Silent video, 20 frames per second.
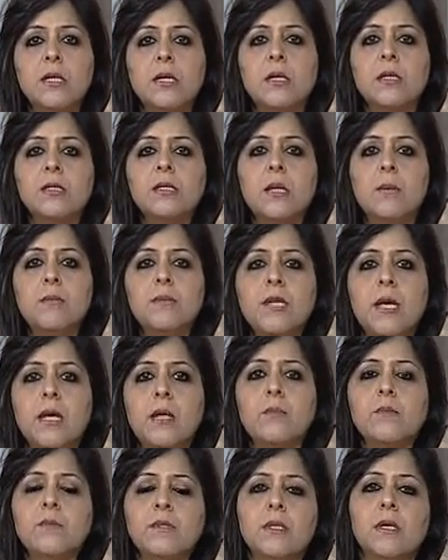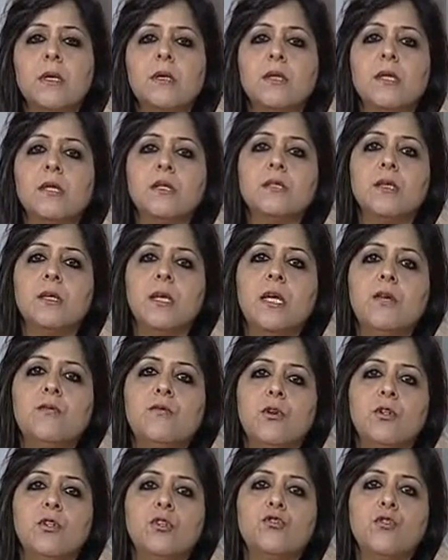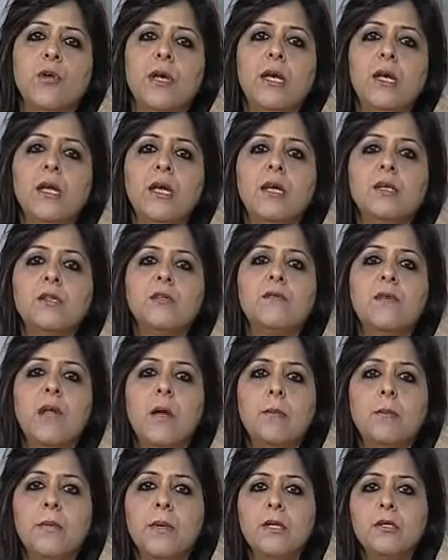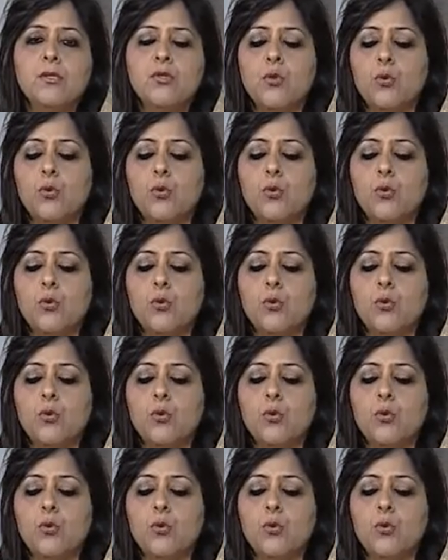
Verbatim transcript: uh, sometimes uh, there is a need for the training and development.